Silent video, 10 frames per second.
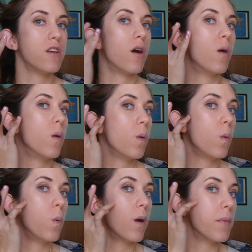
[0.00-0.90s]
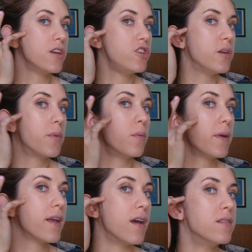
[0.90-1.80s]
So where my
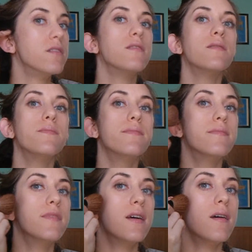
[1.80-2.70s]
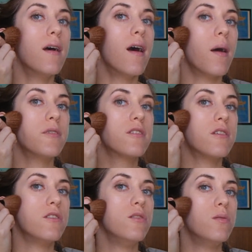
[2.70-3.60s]
cheekbone begins, I'm
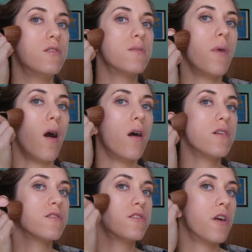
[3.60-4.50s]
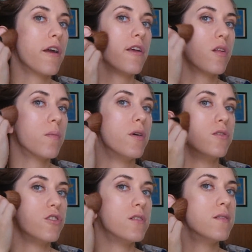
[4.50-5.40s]
just going to do small circular
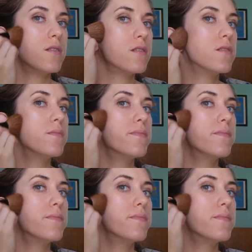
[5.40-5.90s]
motions